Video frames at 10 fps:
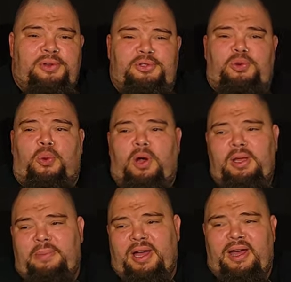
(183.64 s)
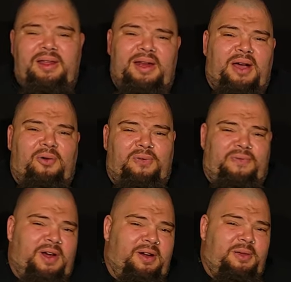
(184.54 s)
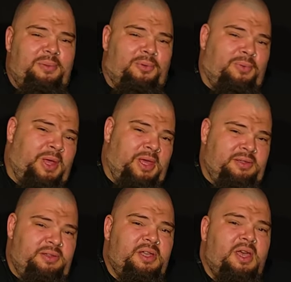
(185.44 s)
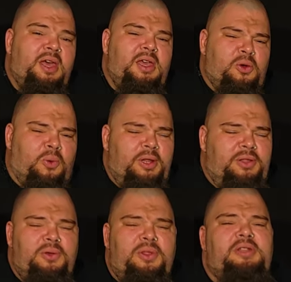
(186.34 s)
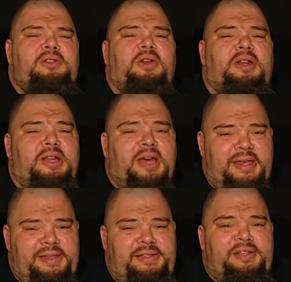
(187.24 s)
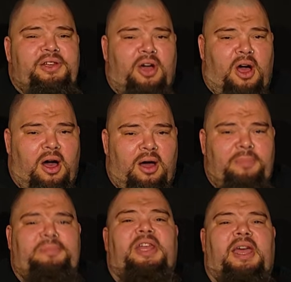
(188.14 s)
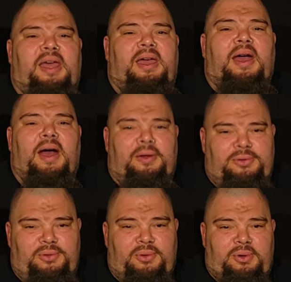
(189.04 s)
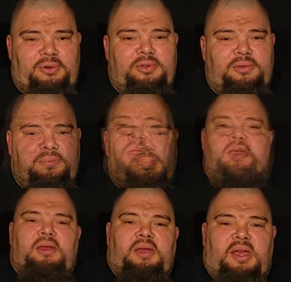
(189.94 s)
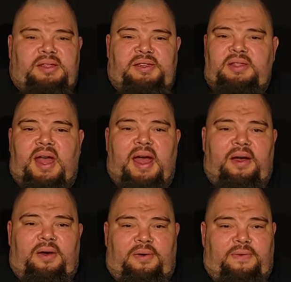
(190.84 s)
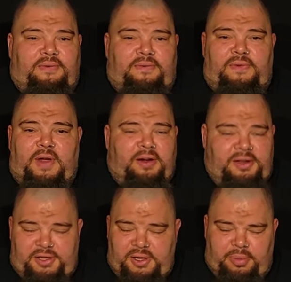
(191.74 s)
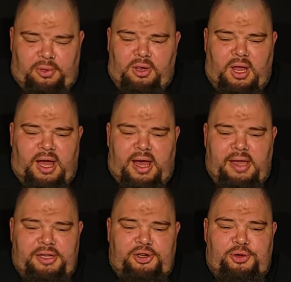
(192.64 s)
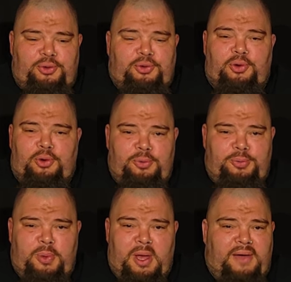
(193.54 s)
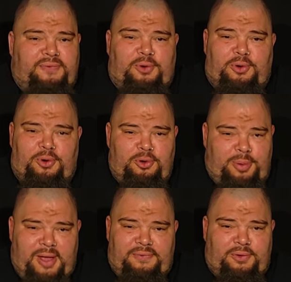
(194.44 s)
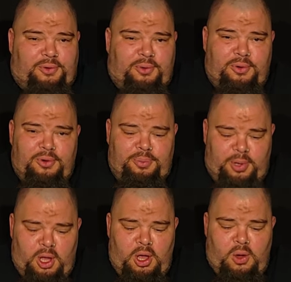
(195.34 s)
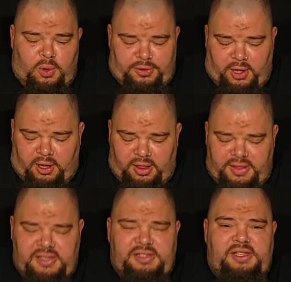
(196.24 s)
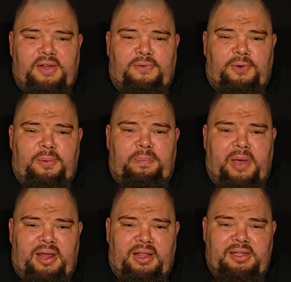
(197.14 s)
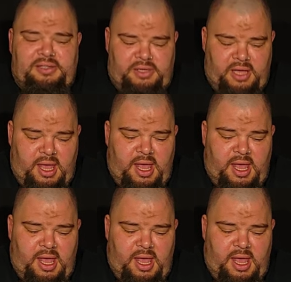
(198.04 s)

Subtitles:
there's 20 mile an hour variable winds. You want to do this on a nice, calm day outdoors. It's now very simple. I shoot group after group after group with all of these different pellets.